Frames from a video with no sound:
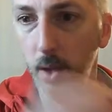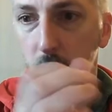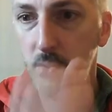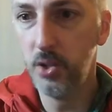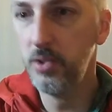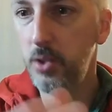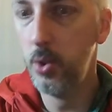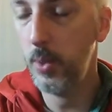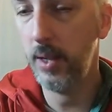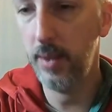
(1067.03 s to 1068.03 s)
Just
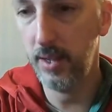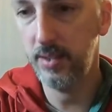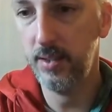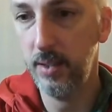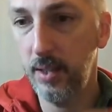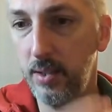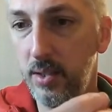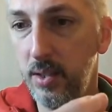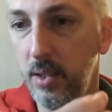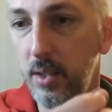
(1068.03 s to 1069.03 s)
doing this is
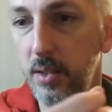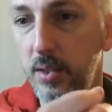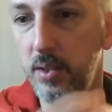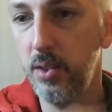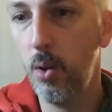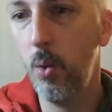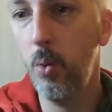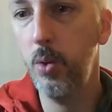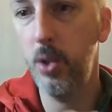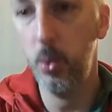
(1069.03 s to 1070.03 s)
so
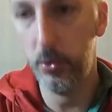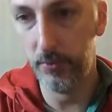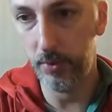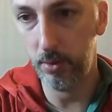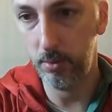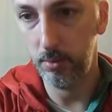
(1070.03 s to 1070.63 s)
useful.